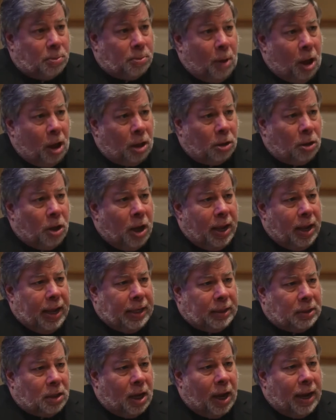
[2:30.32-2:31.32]
smaller
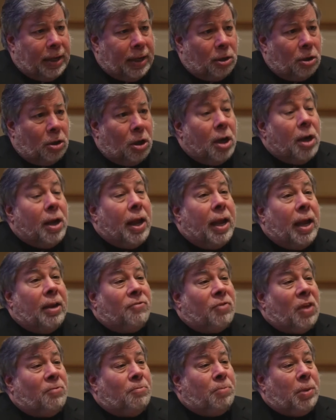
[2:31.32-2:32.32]
and tighter. And
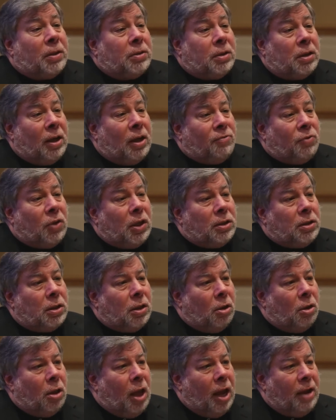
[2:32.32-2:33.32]
if they've built enough things
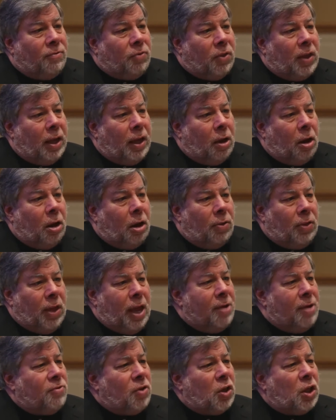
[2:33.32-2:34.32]
in their life, they are they
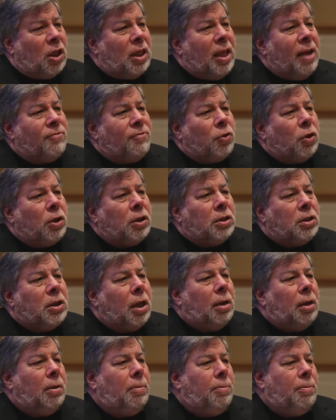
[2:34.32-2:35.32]
have clever
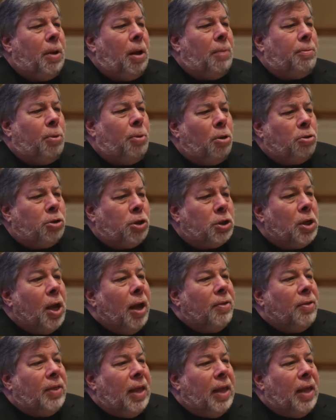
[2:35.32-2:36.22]
uh, approaches.